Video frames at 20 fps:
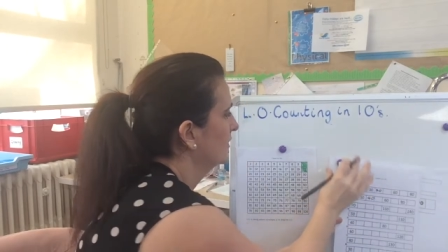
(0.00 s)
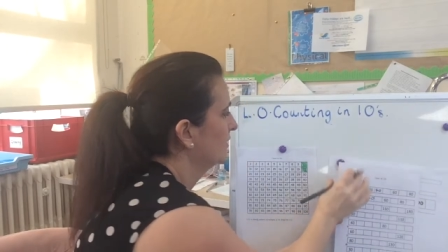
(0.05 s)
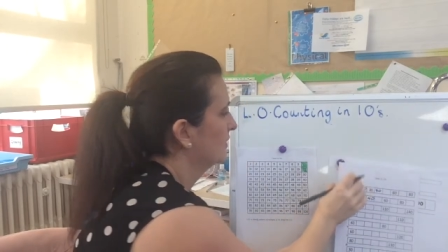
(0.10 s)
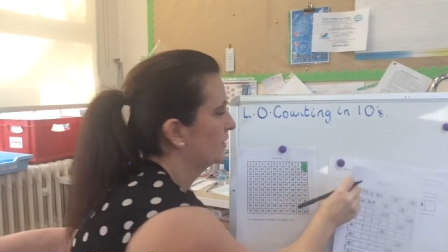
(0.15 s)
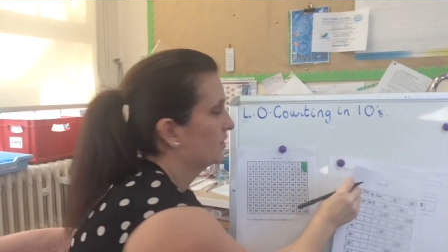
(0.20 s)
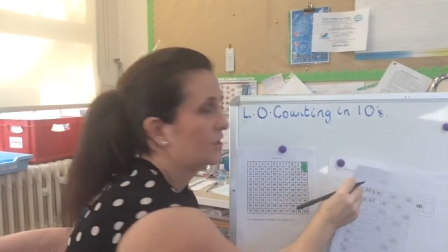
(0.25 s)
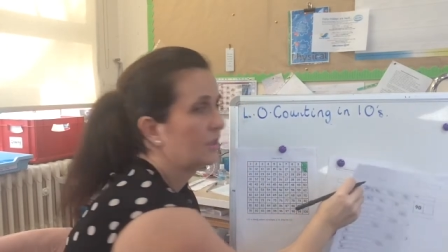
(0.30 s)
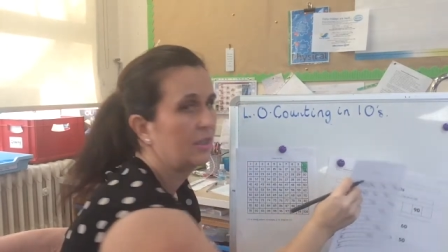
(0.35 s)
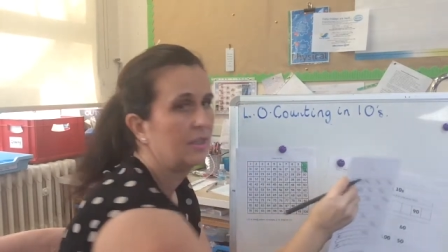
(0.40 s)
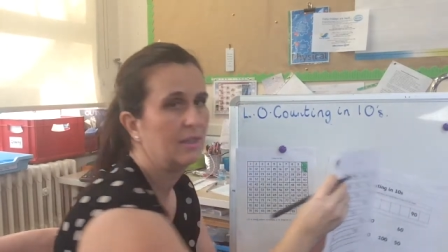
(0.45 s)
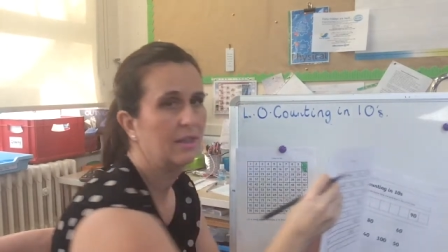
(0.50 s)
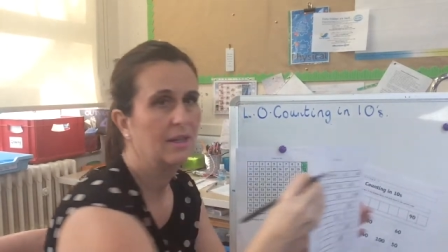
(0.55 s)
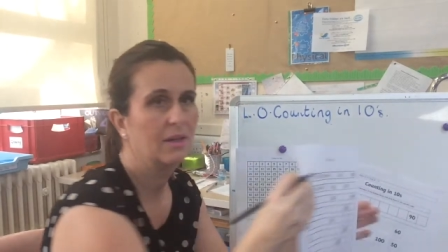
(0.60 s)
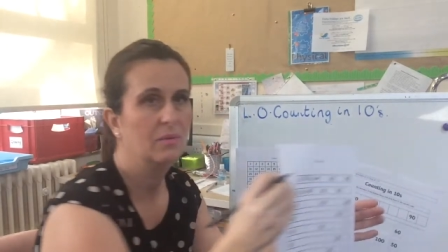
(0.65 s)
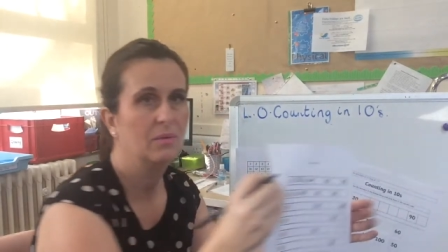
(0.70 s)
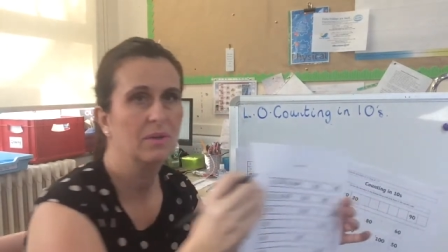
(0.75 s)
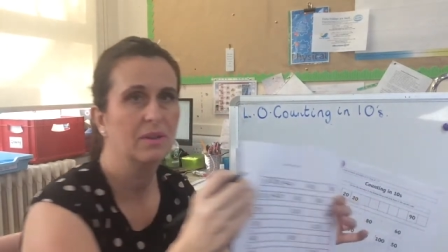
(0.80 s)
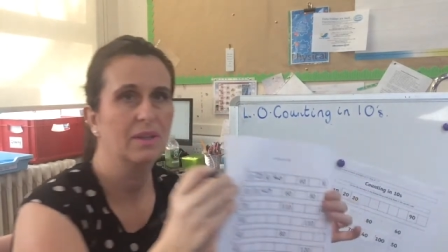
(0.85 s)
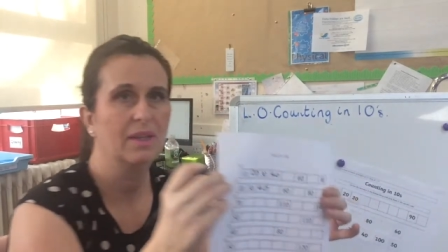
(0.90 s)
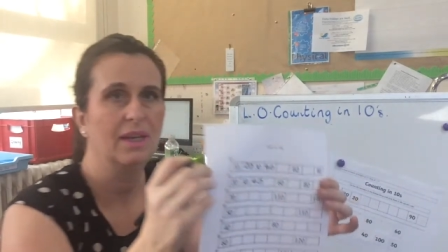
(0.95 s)
Show you that
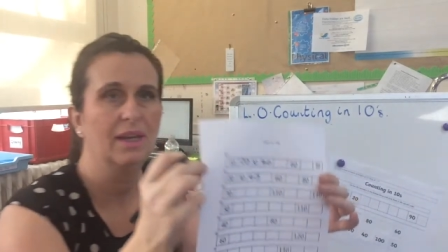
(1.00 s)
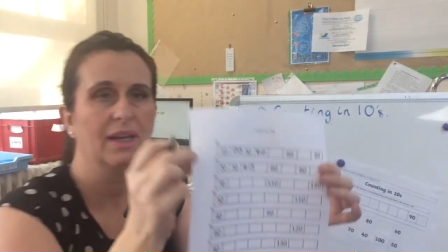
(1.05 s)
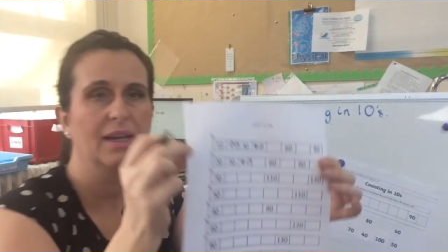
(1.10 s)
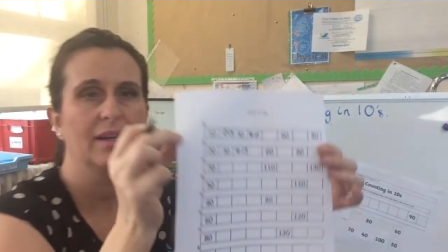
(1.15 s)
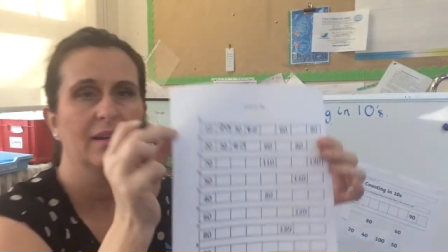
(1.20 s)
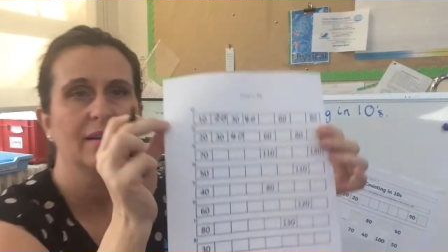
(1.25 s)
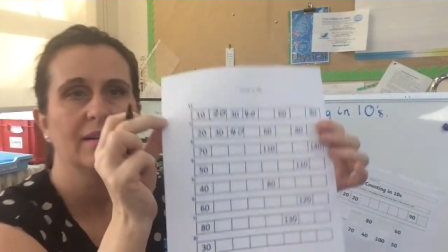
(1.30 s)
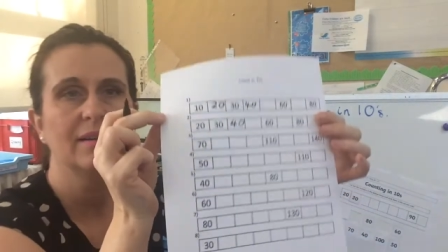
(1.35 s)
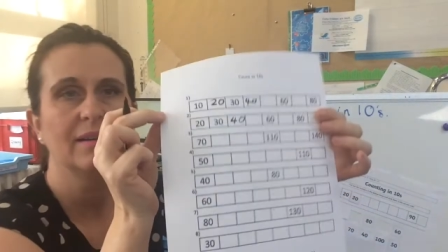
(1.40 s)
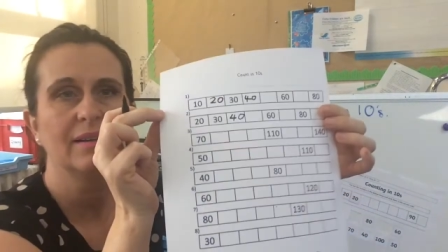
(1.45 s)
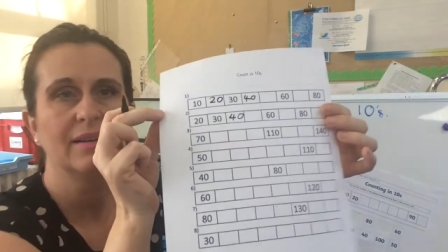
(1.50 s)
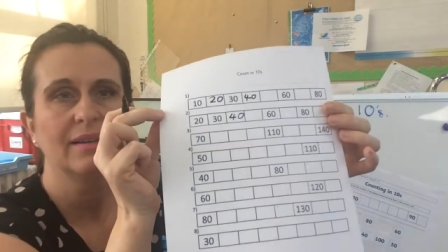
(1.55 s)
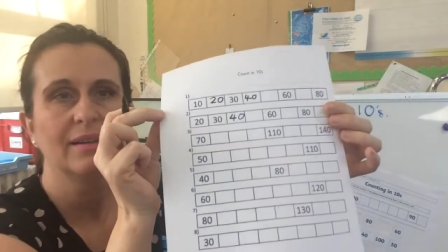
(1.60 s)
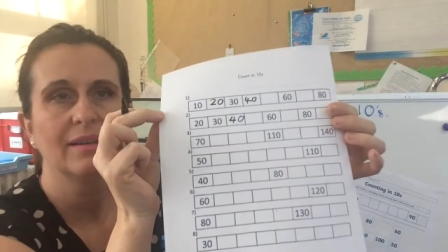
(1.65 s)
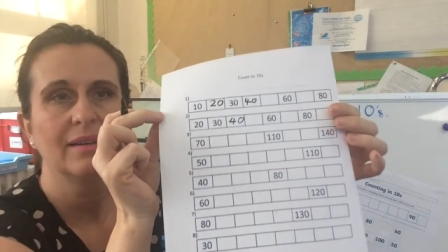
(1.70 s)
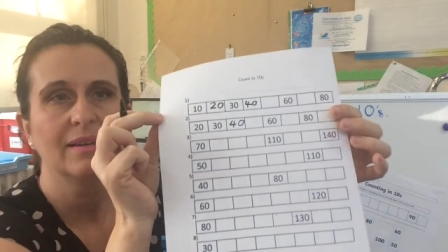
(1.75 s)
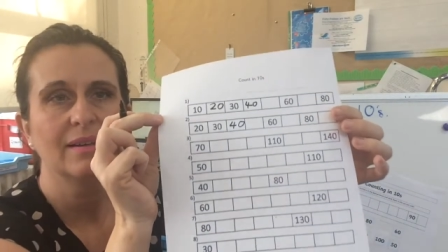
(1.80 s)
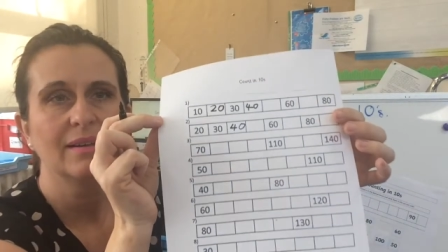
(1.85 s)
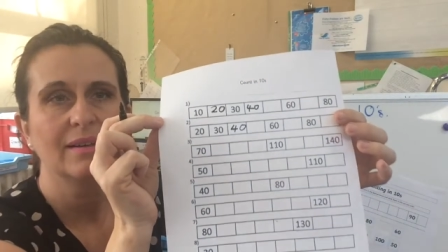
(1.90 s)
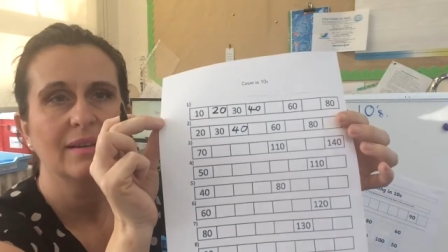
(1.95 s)
one there.
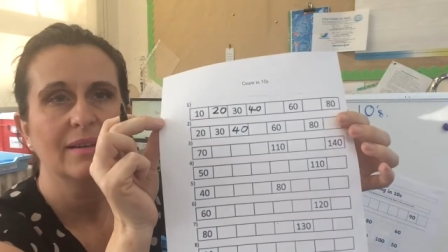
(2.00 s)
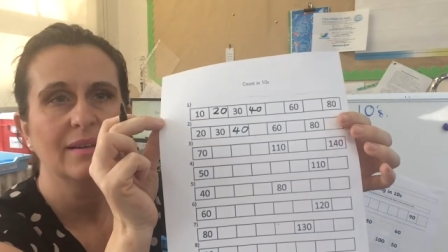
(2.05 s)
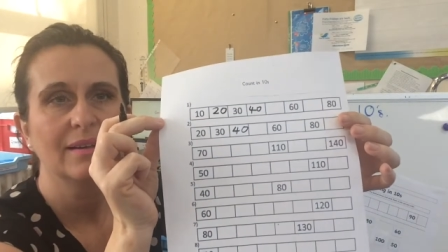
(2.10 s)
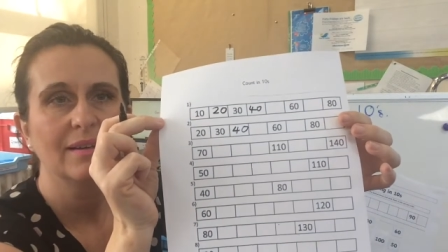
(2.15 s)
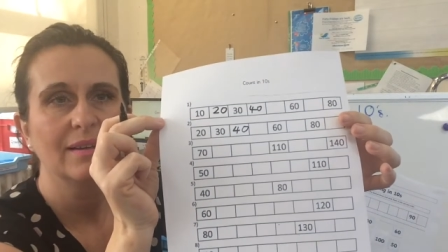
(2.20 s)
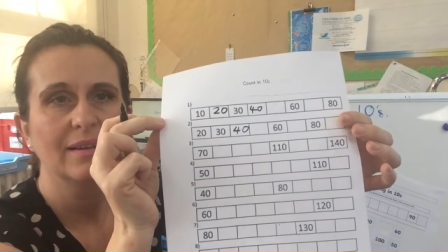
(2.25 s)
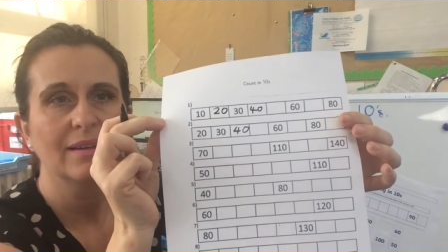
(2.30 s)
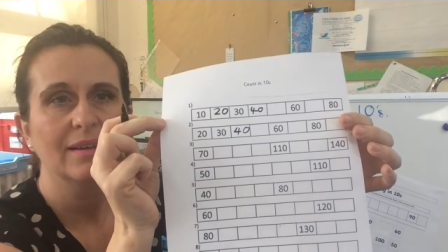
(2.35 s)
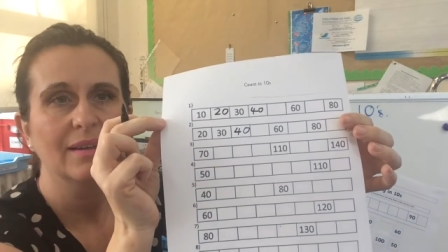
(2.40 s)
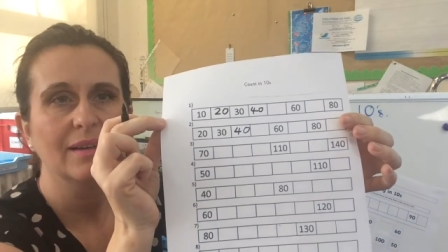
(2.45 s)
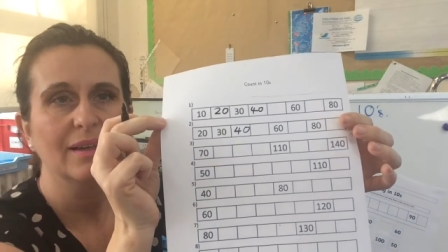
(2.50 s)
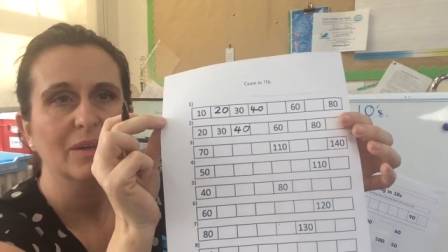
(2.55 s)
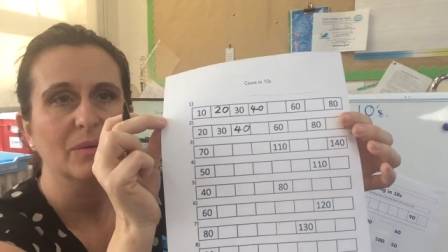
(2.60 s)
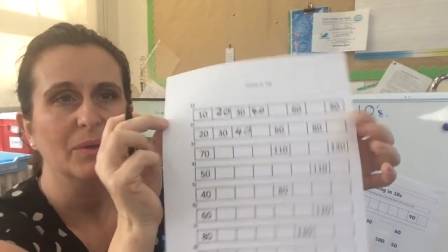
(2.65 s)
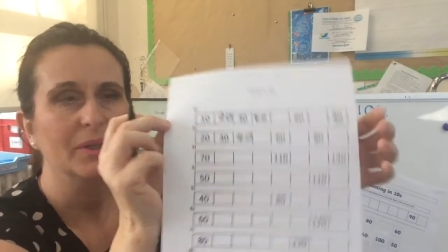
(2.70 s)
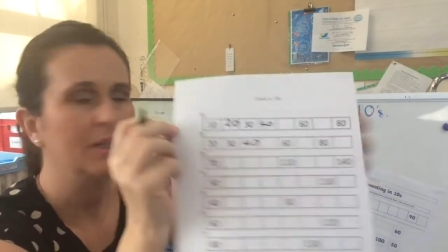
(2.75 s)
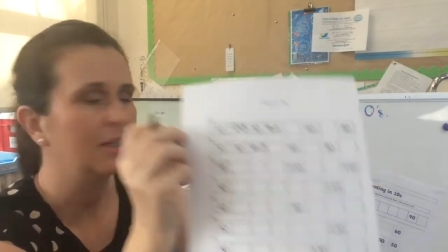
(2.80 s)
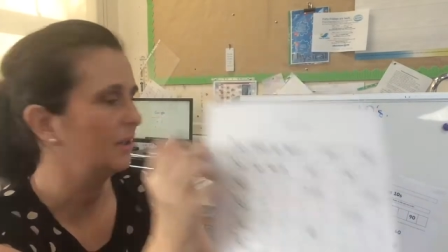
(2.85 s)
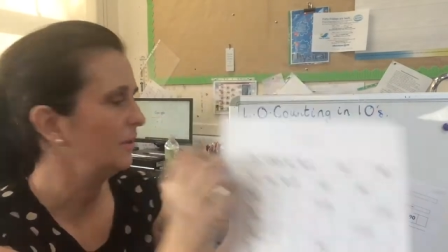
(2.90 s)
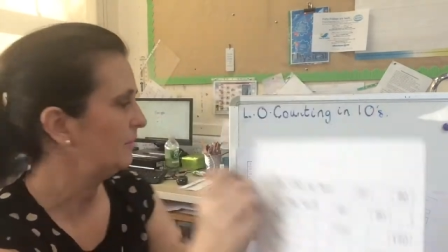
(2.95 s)
There we
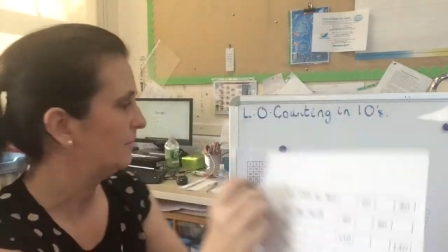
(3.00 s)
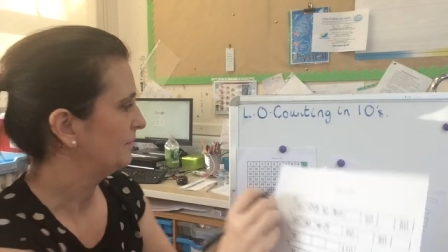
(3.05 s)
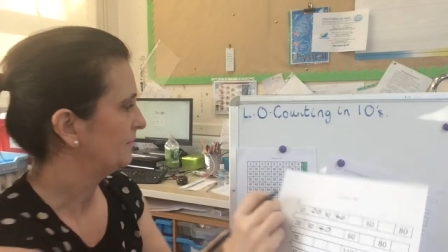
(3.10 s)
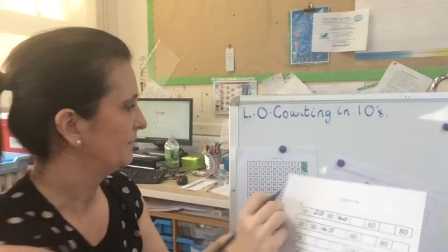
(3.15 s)
go.